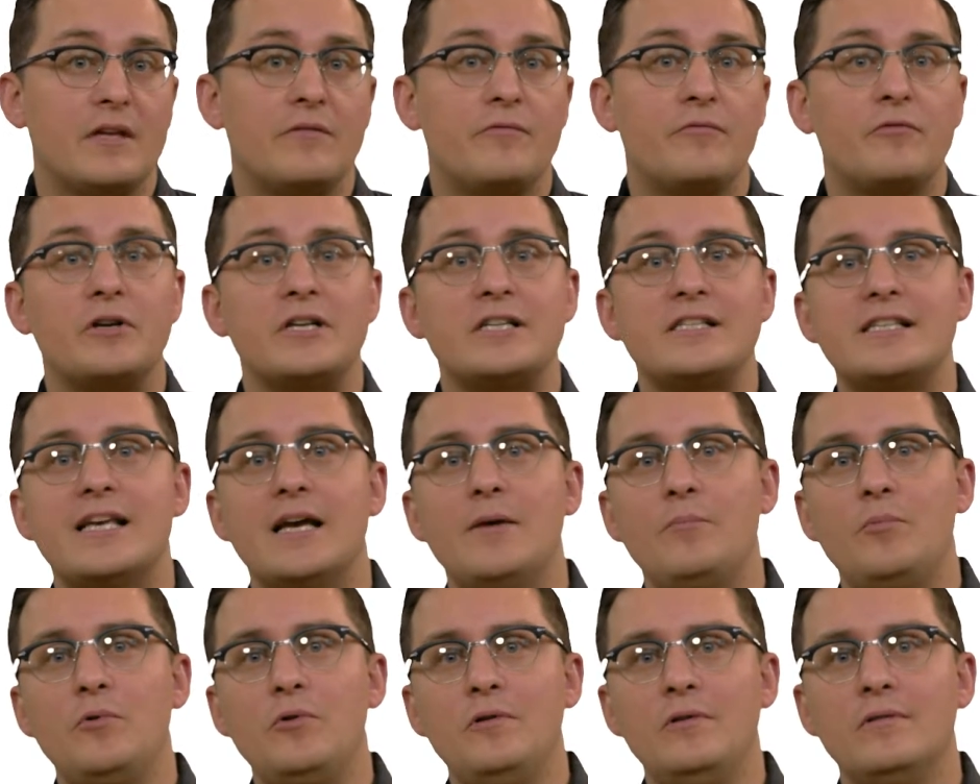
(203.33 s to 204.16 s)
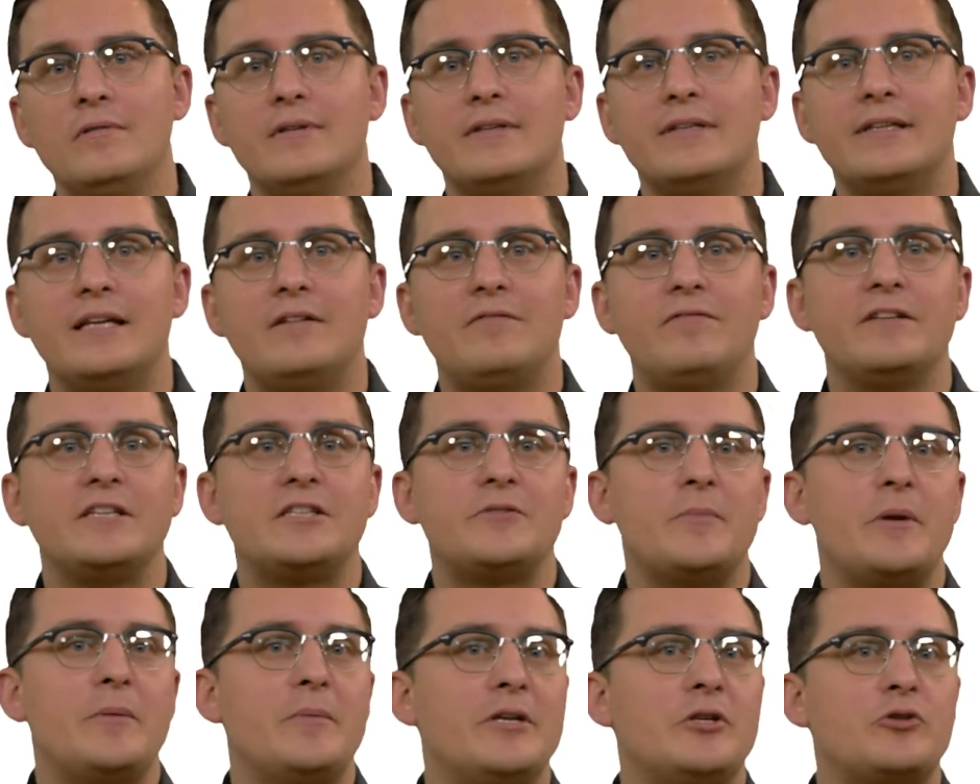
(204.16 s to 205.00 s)
For example,
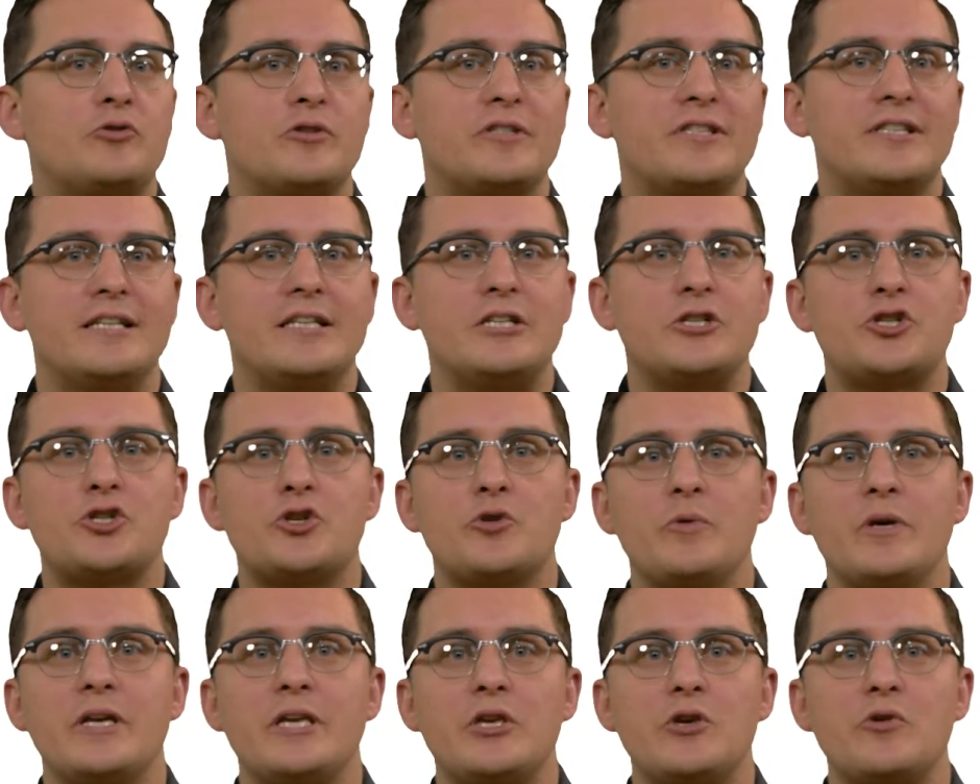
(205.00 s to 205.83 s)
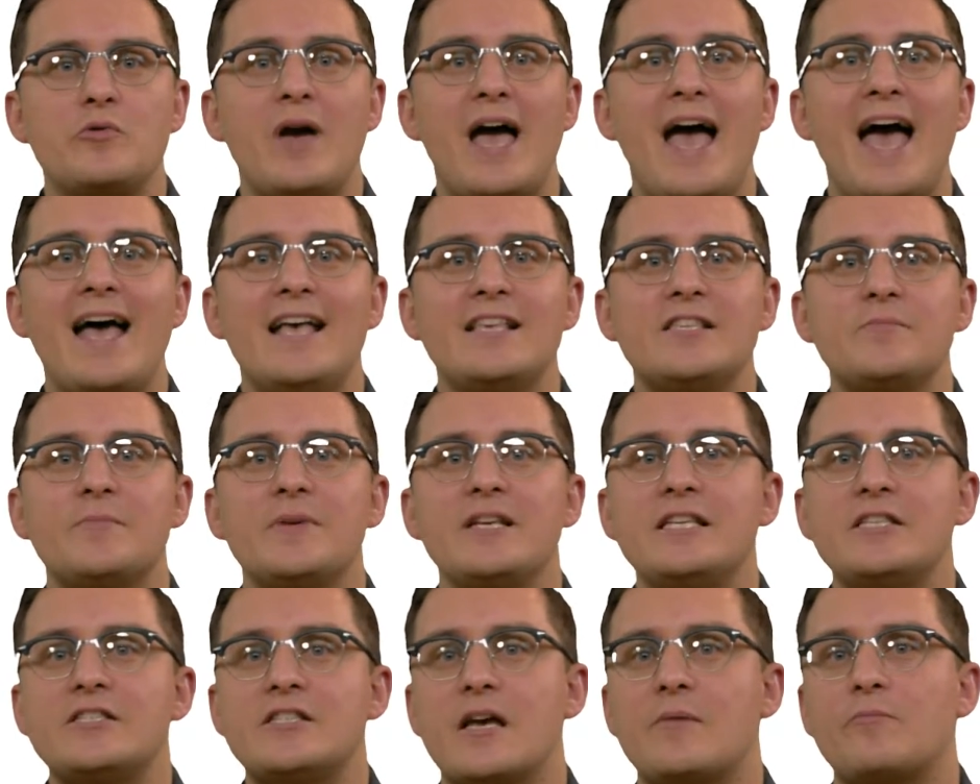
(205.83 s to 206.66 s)
Netflix may be interested in showing you as
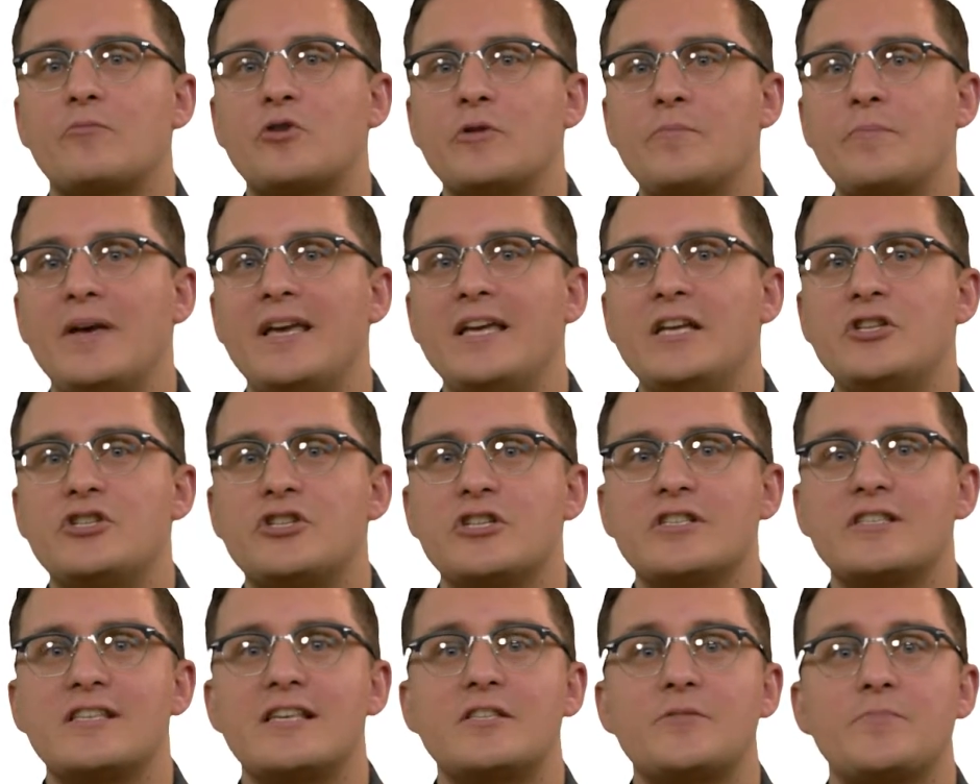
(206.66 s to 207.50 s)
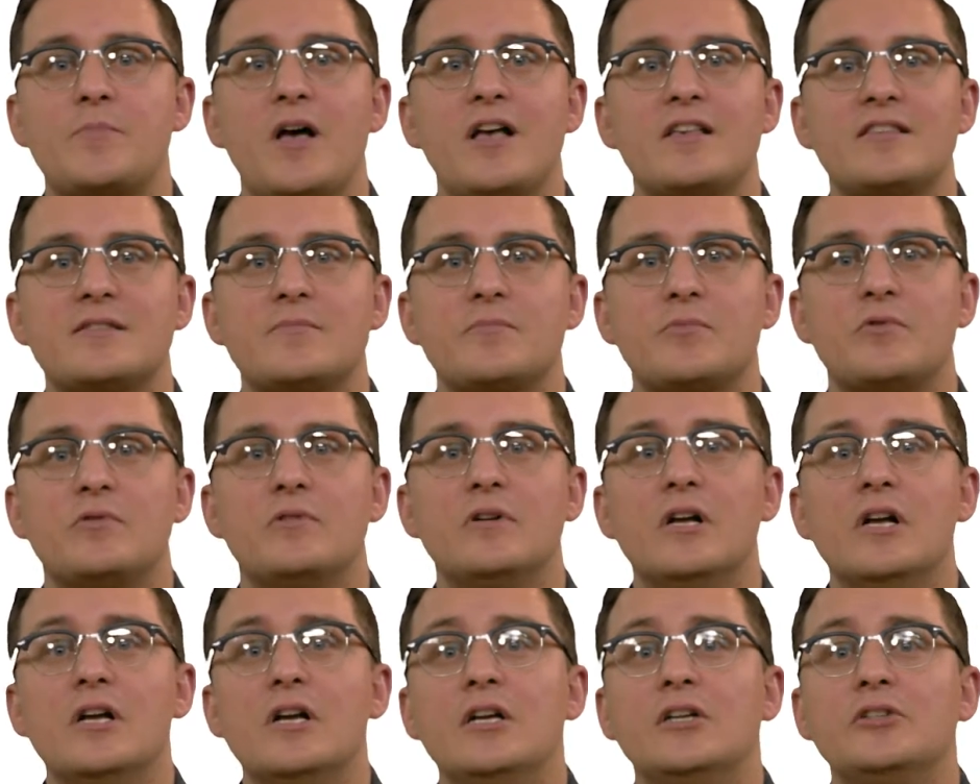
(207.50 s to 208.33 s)
many summary pages as
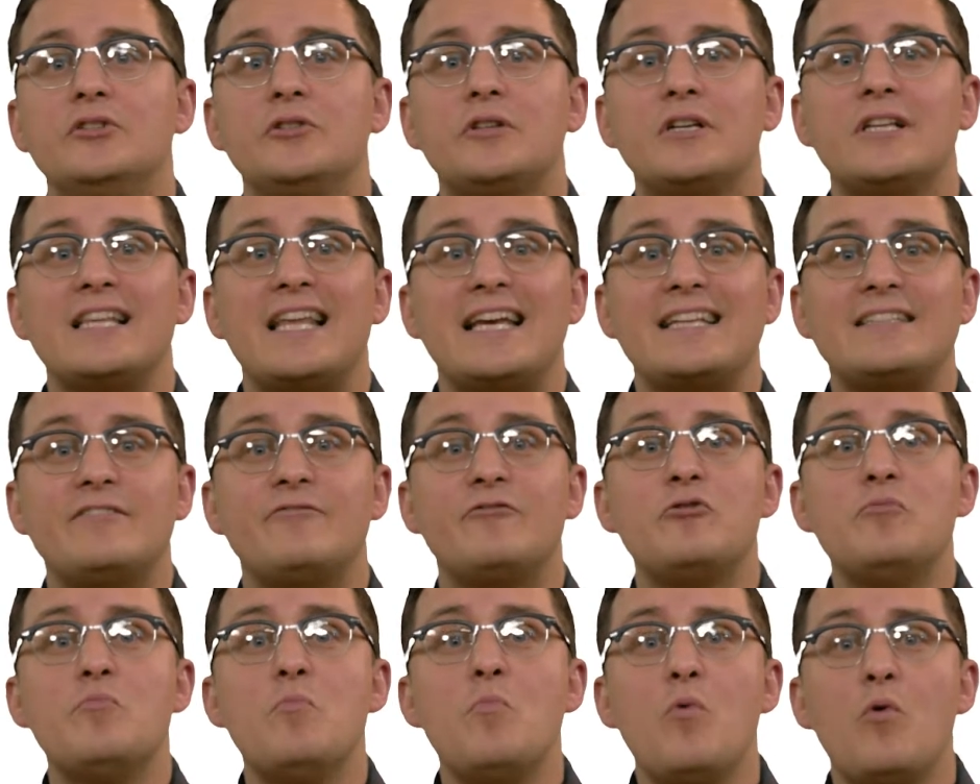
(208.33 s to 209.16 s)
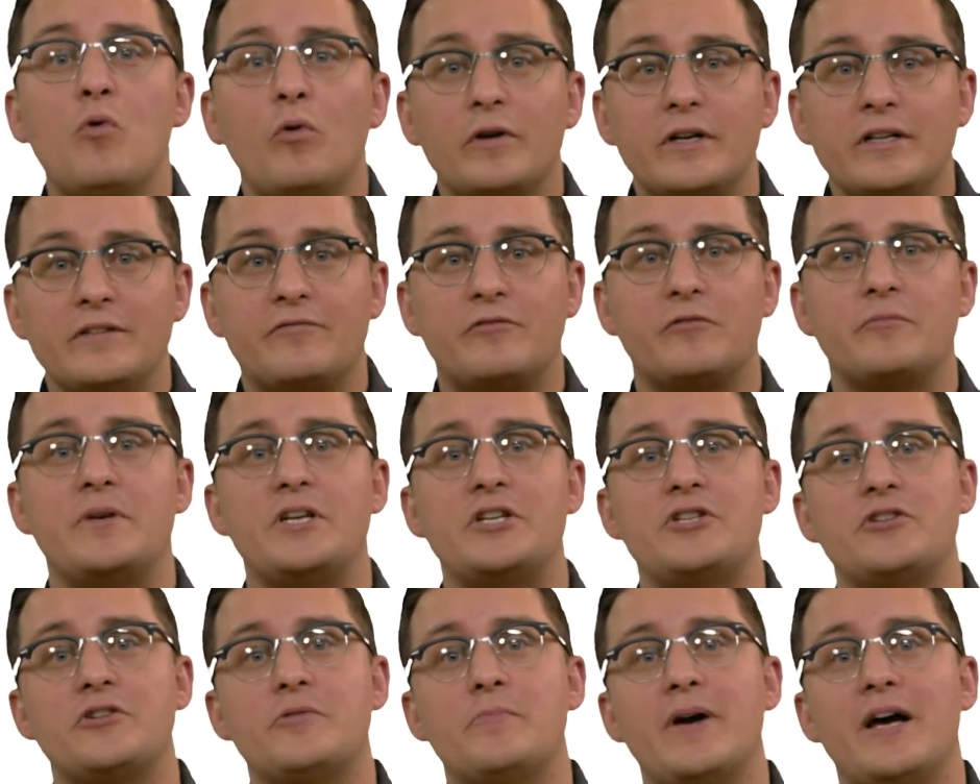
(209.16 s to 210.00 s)
possible to collect even more
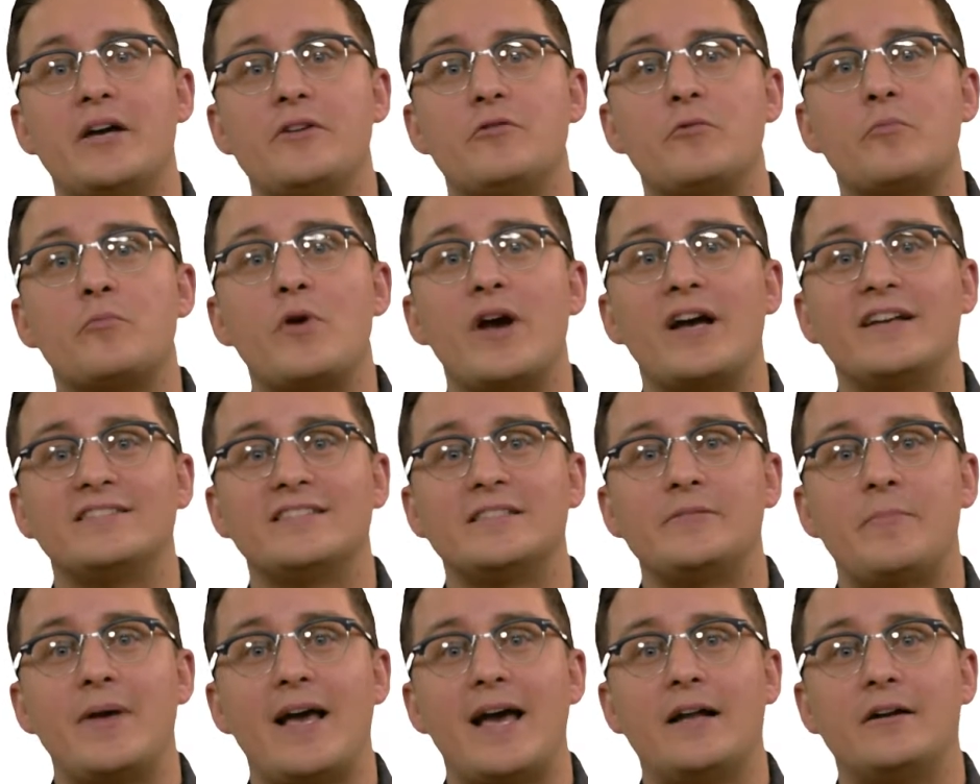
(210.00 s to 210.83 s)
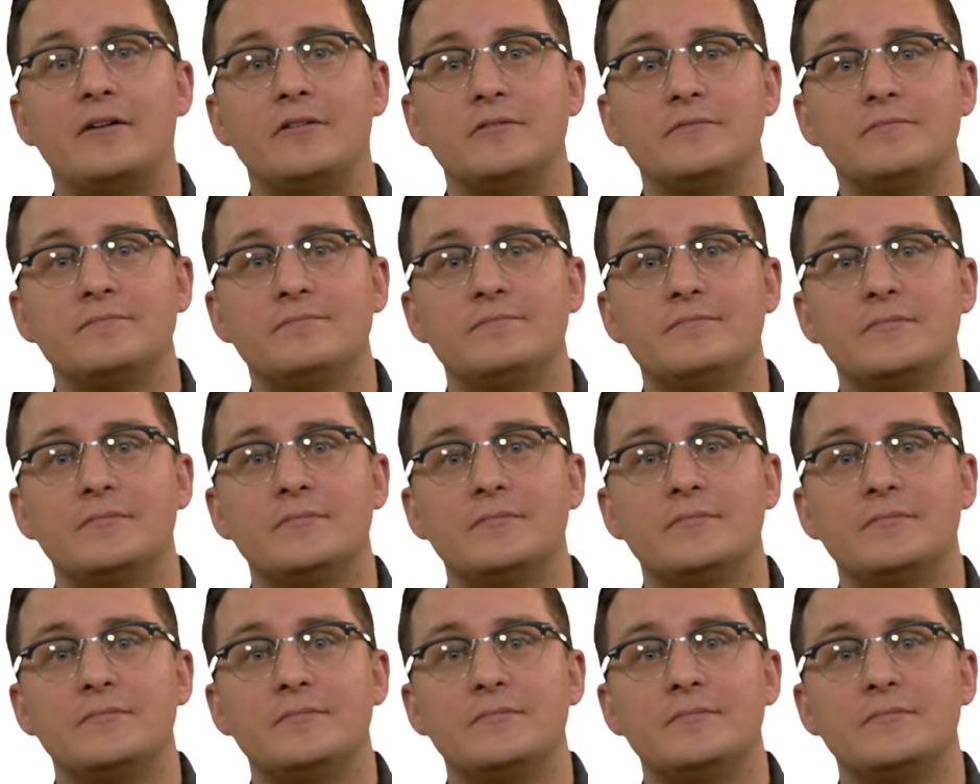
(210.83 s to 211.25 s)
information about your browsing pattern.